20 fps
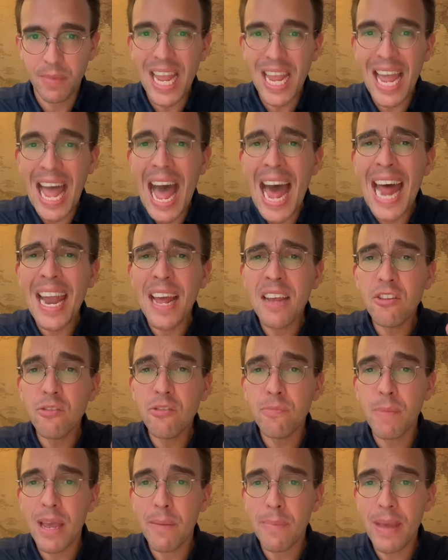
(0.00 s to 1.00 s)
Allies
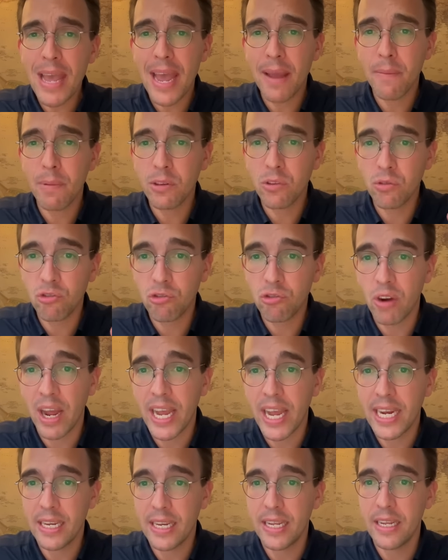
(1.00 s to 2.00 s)
may be able to
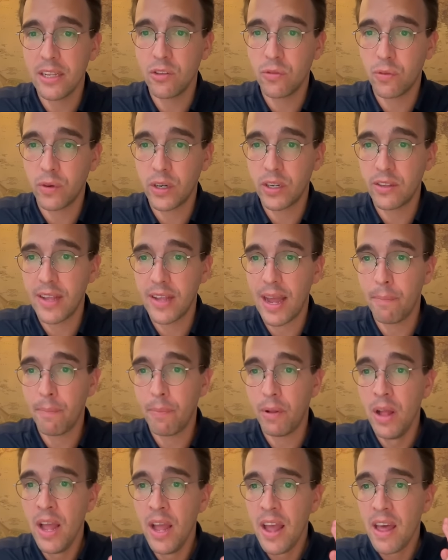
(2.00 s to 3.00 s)
strike deals, for
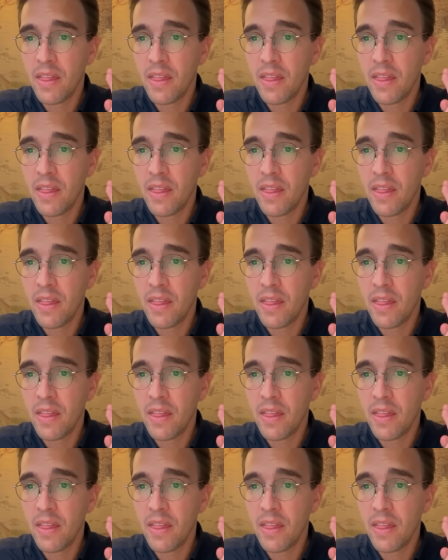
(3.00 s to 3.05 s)
example,